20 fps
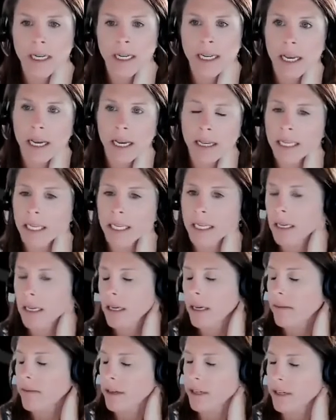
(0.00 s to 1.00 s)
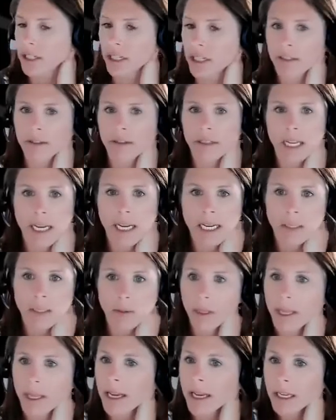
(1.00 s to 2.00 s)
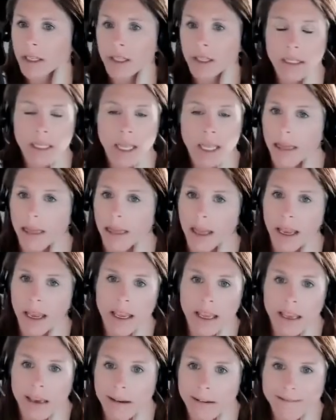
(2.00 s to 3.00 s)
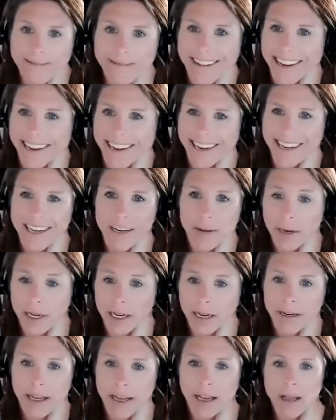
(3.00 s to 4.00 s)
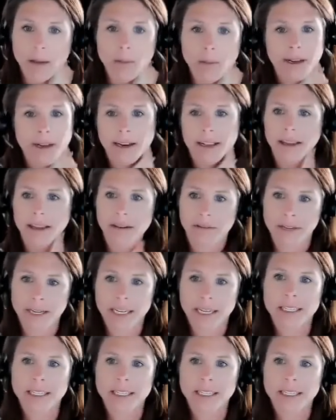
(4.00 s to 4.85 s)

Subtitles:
He has a very generalized one. Like, it's just like a thank you. Like, we're here to help kind of thing, right?